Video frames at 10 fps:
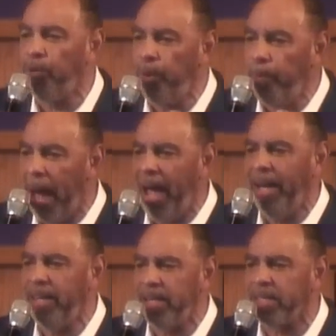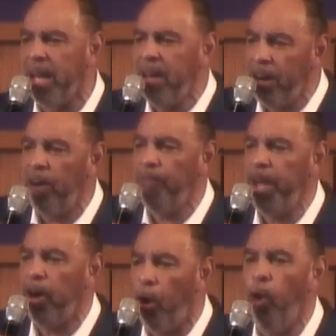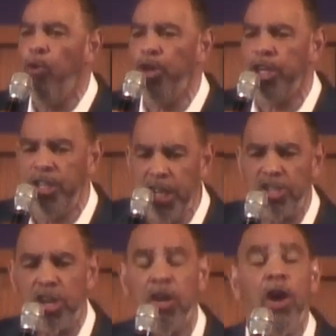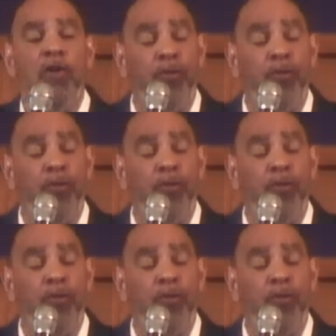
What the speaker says: reminders of their own condition.